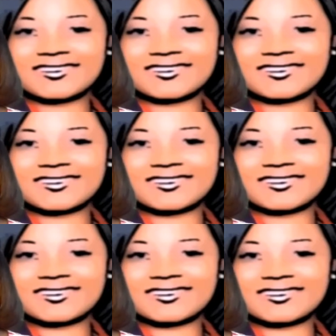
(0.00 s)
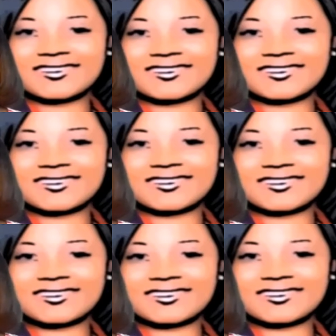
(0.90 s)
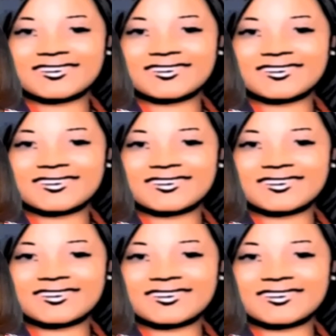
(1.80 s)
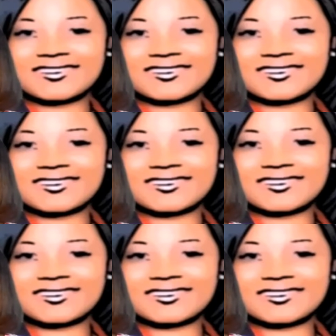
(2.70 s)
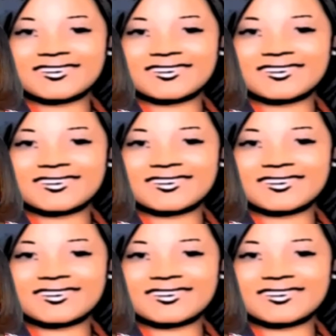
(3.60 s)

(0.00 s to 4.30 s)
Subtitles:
This person isn't speaking.